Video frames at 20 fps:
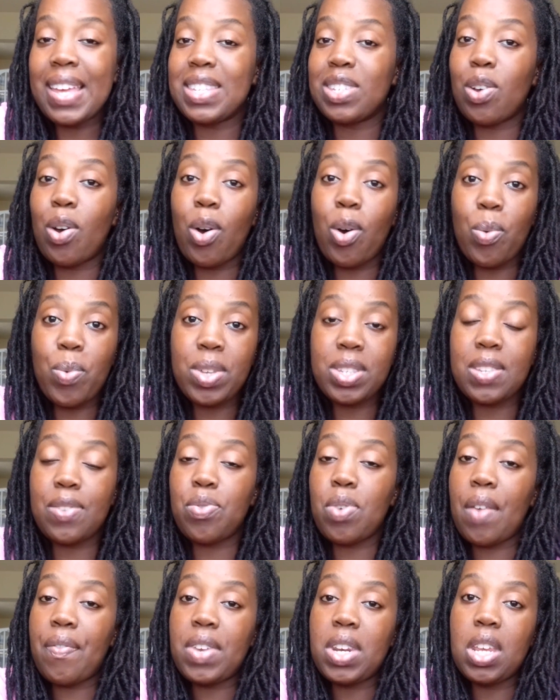As always,
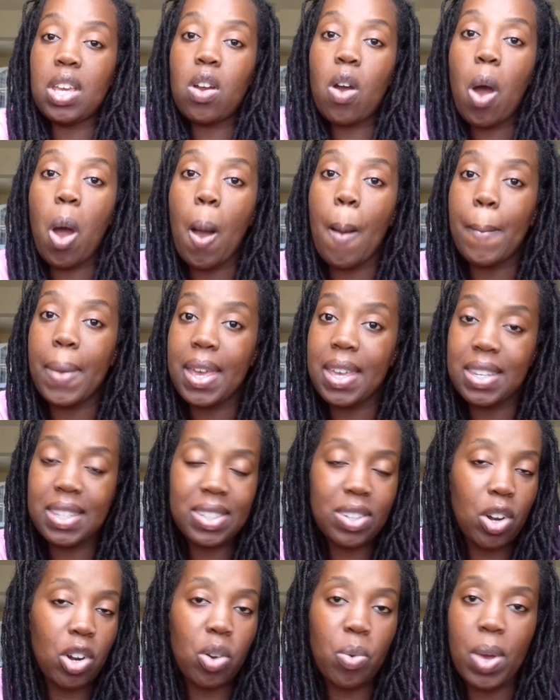if you have any
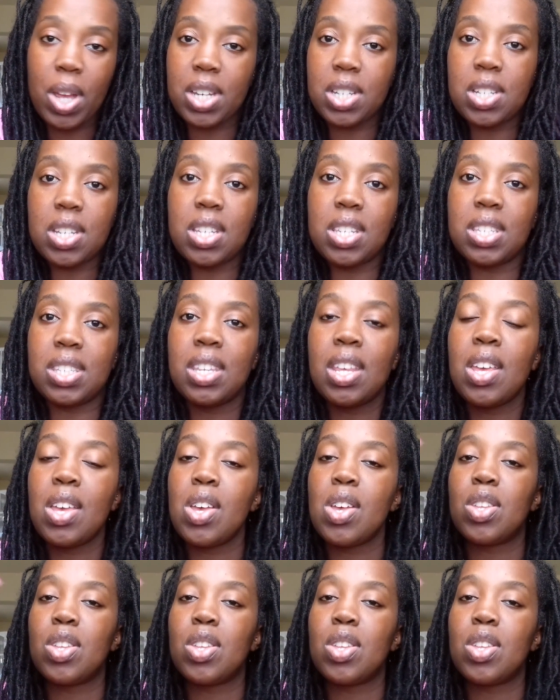comments or questions,